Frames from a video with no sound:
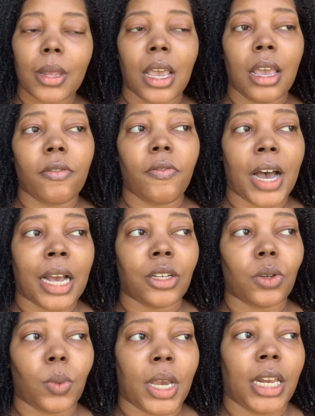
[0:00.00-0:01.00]
and finds
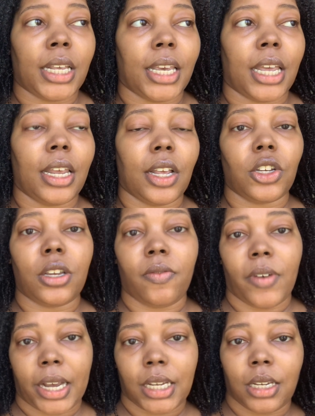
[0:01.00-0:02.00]
a way to get into
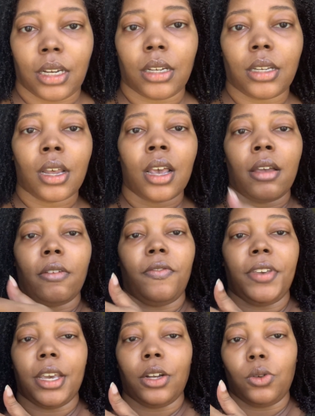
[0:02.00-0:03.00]
Vex's
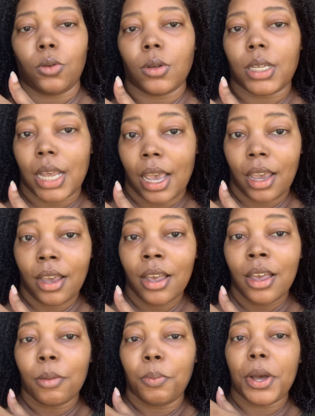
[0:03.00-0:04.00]
via Dulce.
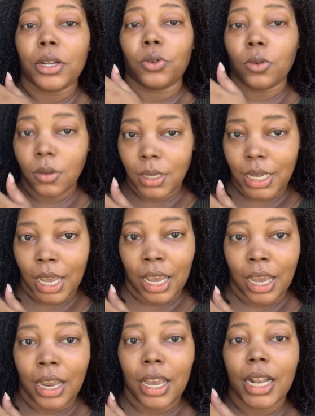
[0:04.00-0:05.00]
But Dulce
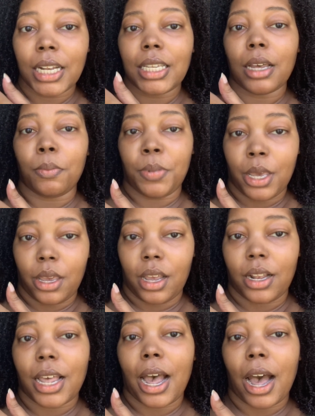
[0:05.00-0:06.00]
ends up
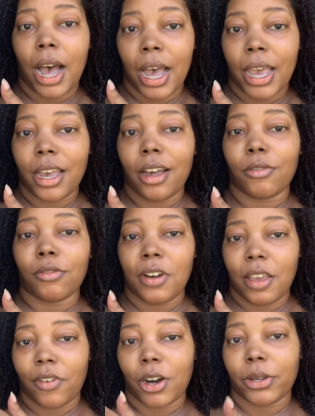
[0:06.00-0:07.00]
being the eye of
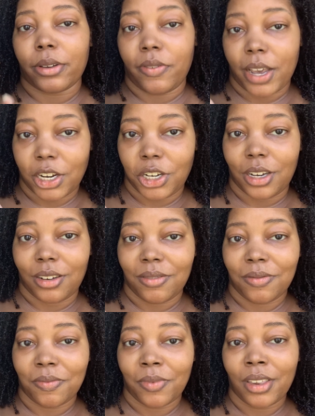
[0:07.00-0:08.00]
Rayvar's affection.
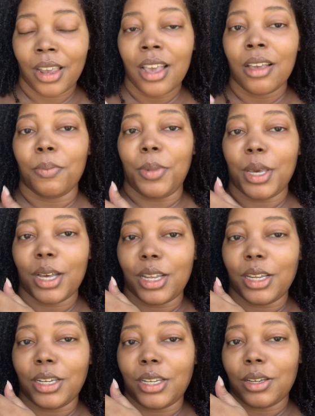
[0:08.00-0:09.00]

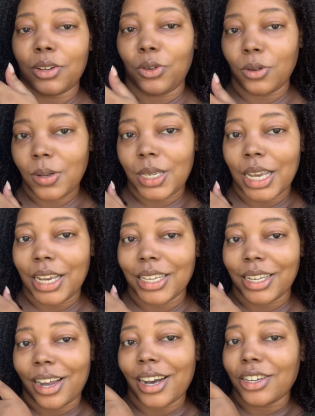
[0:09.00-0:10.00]
Because Dulce is
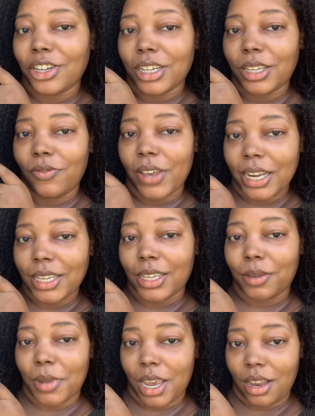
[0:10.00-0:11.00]
not just Vex's
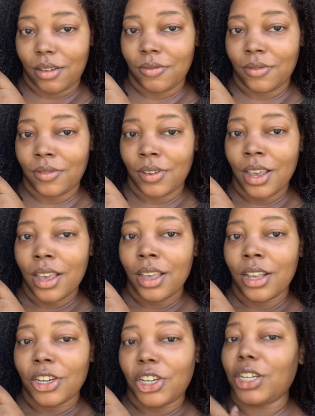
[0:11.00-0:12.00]
mate.
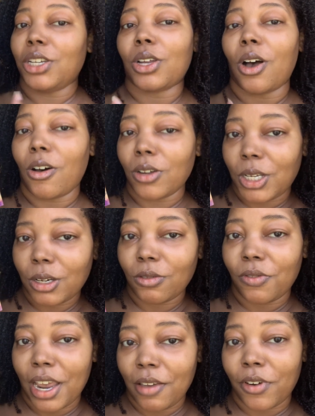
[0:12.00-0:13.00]
She's also
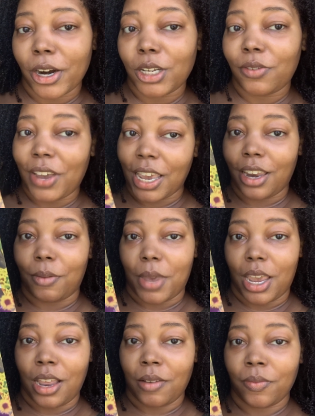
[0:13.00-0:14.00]
Rayvar's fated mate.